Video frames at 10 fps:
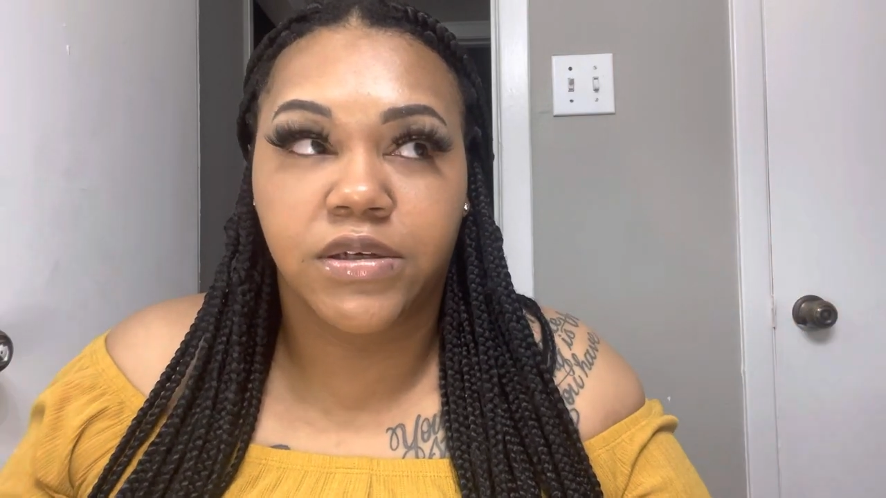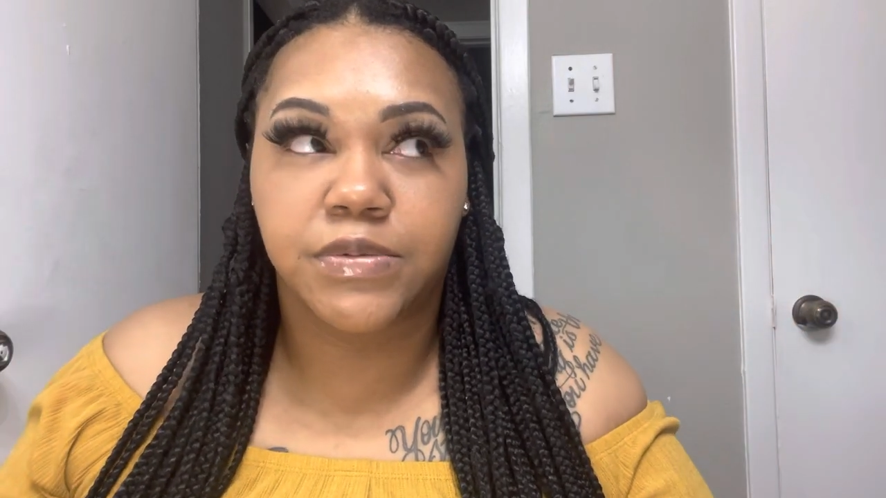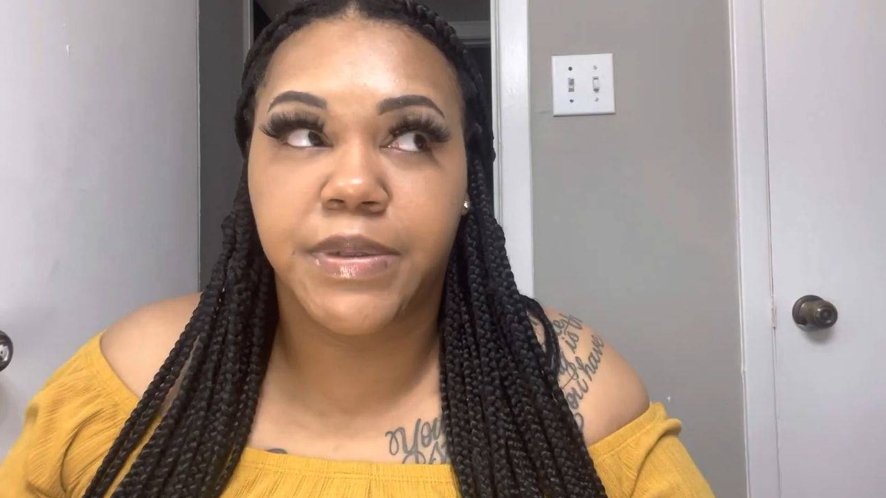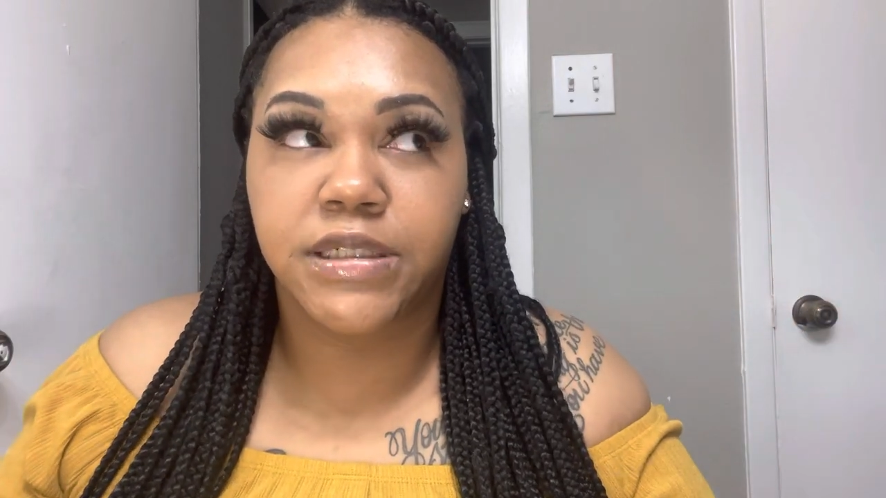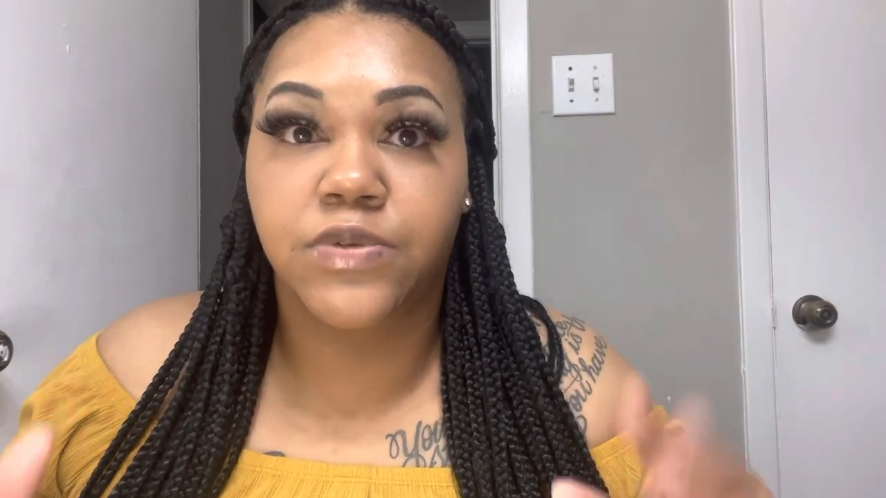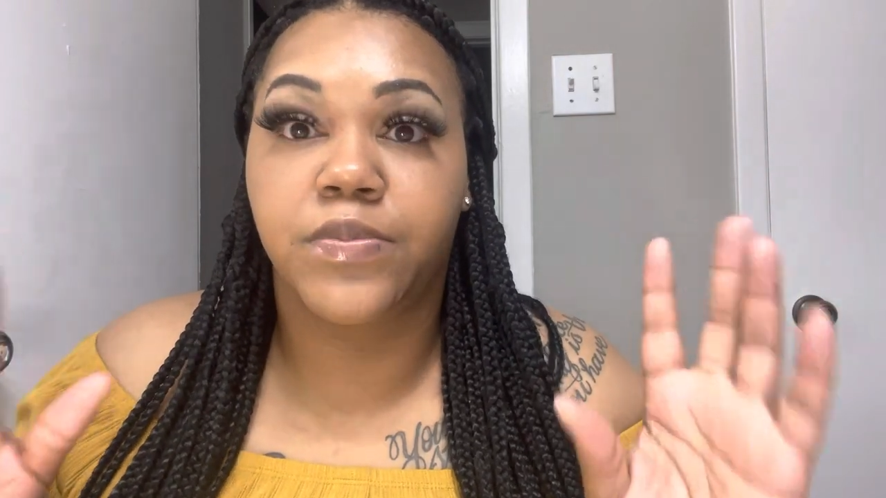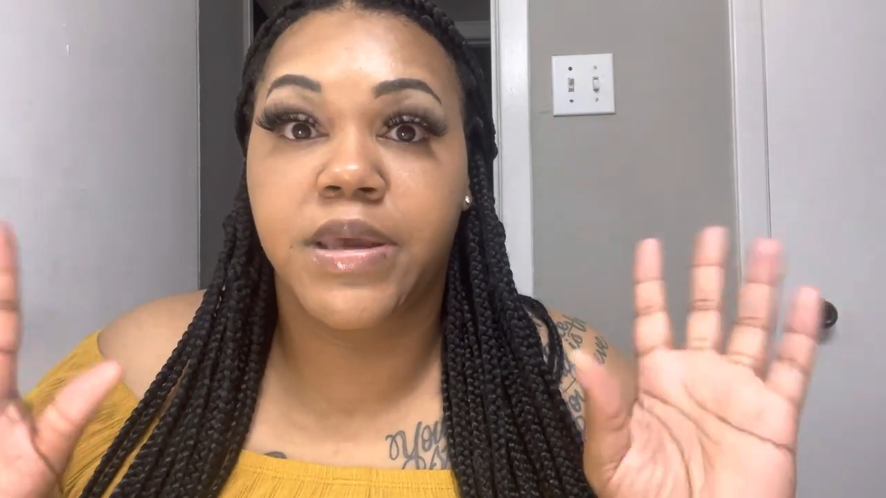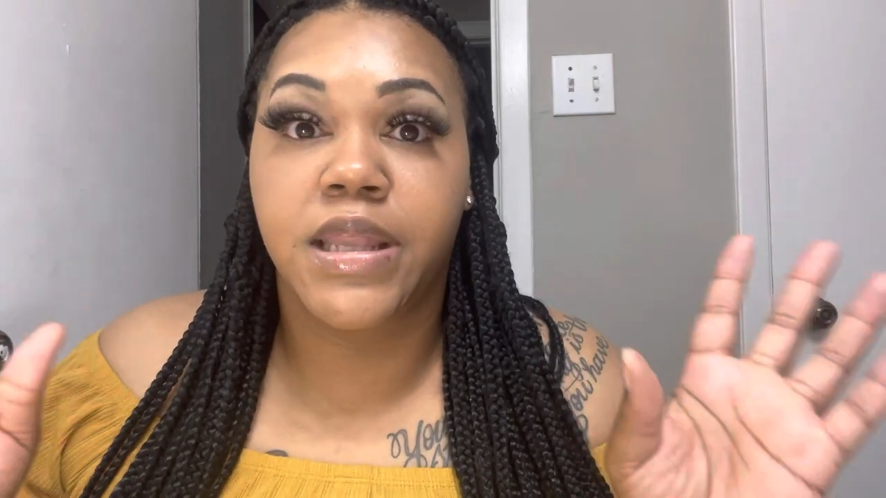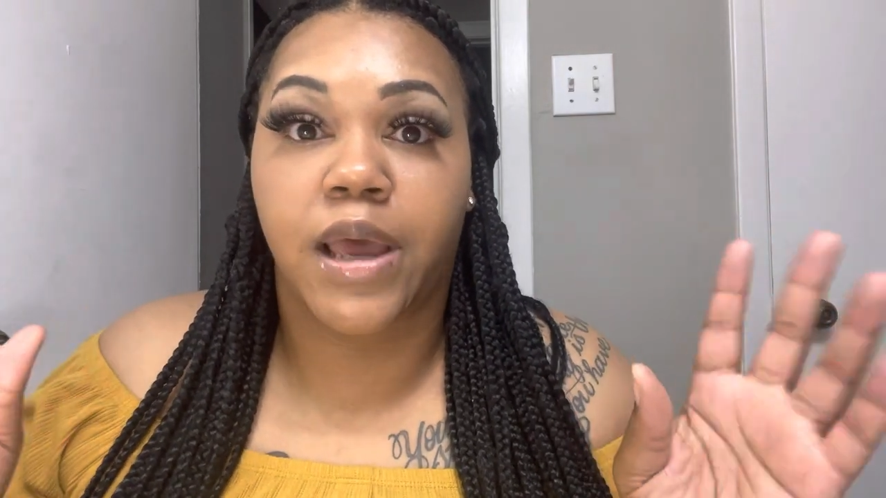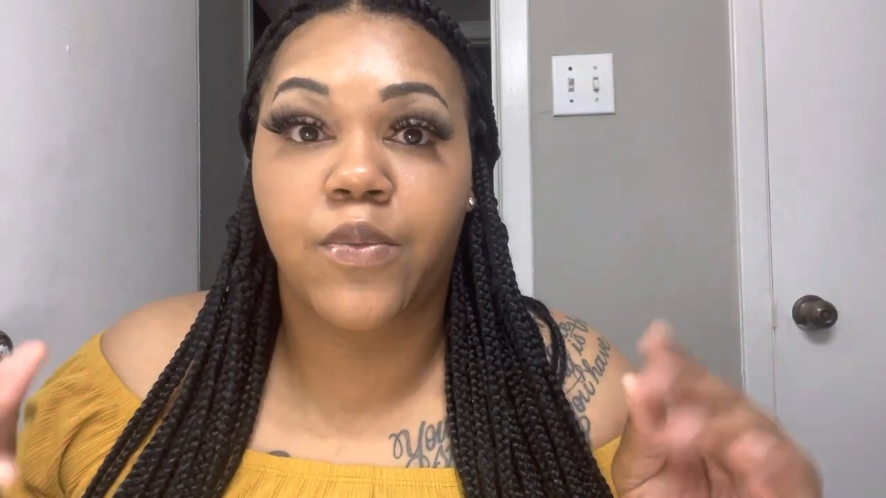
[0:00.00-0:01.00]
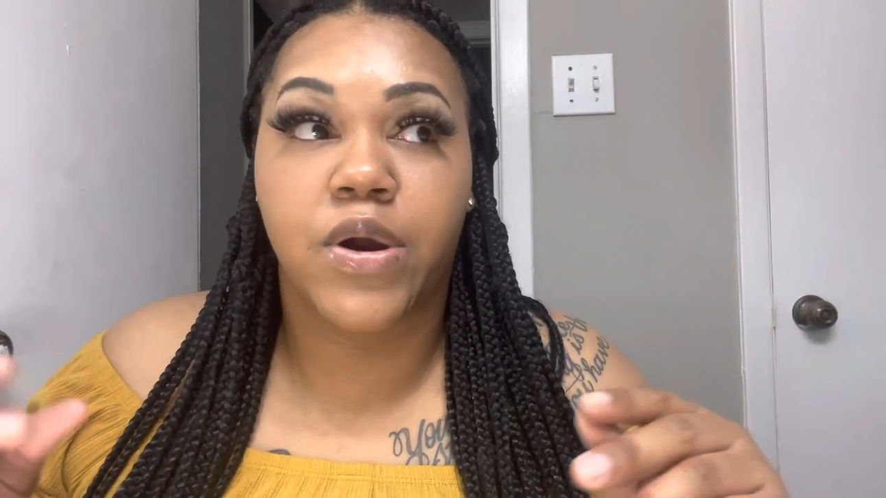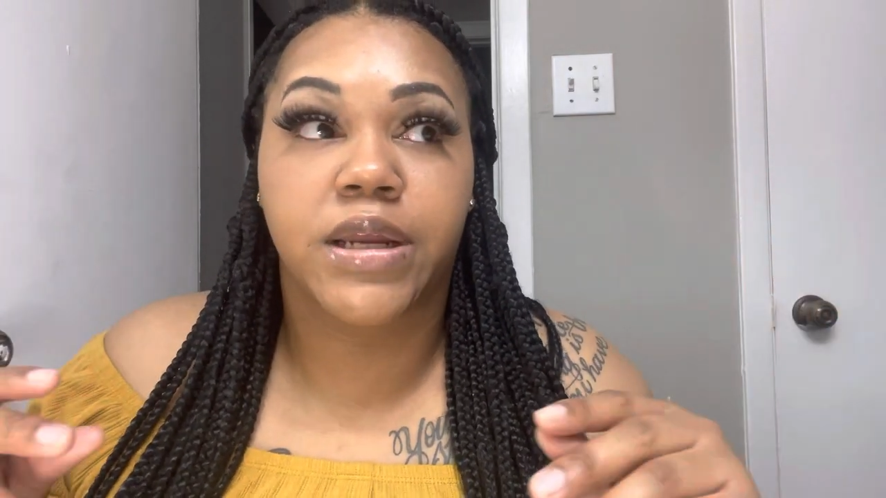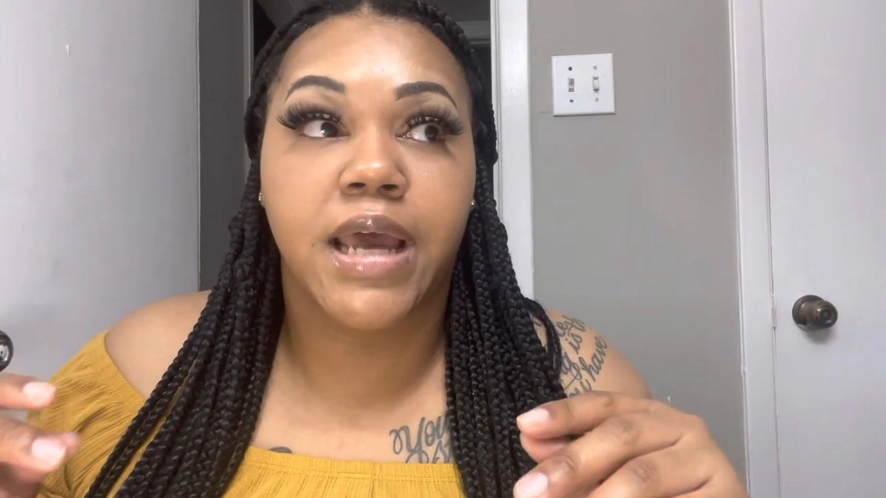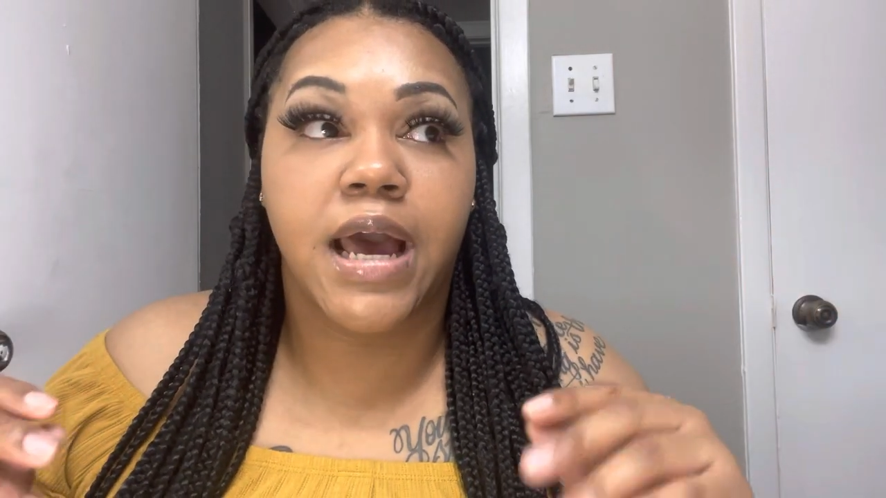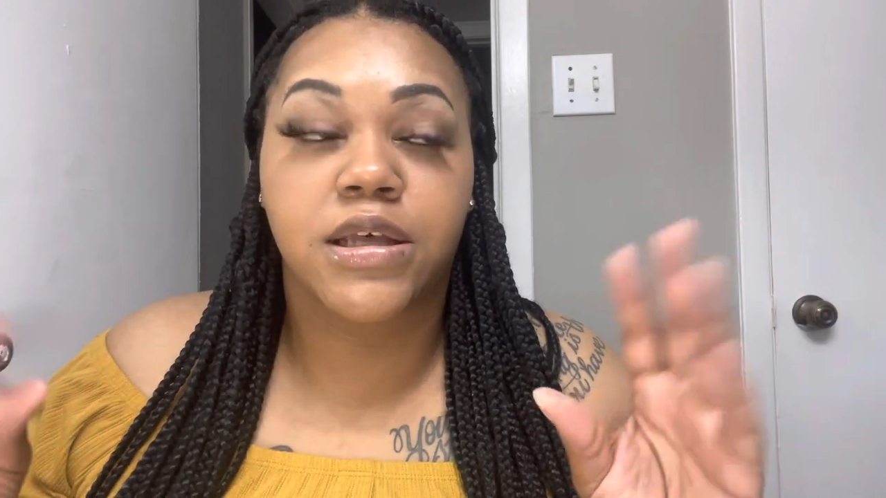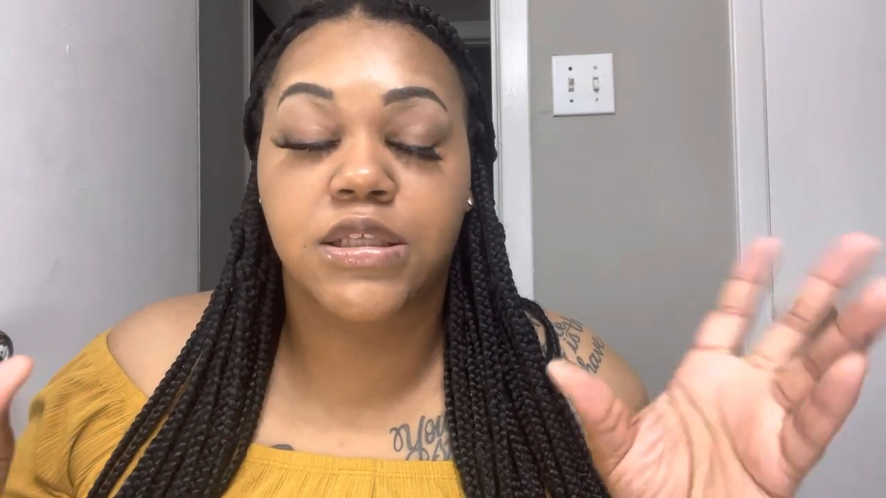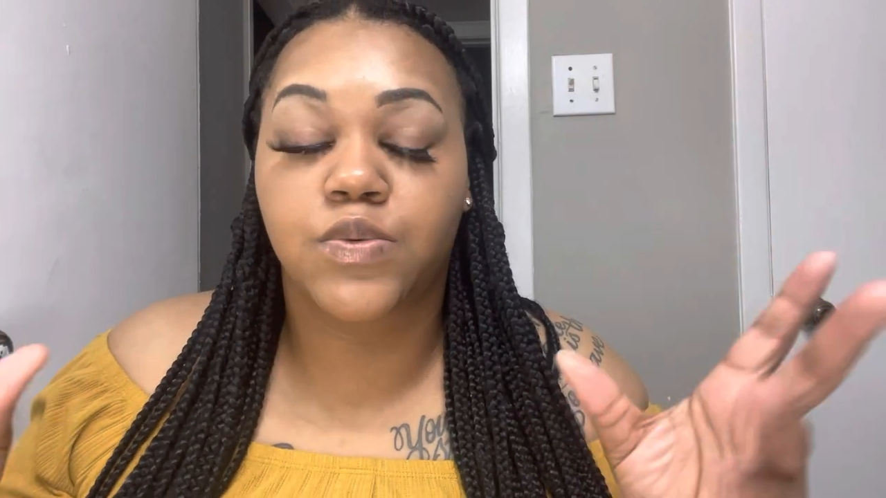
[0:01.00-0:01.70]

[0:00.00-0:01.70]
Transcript: especially with me like working out,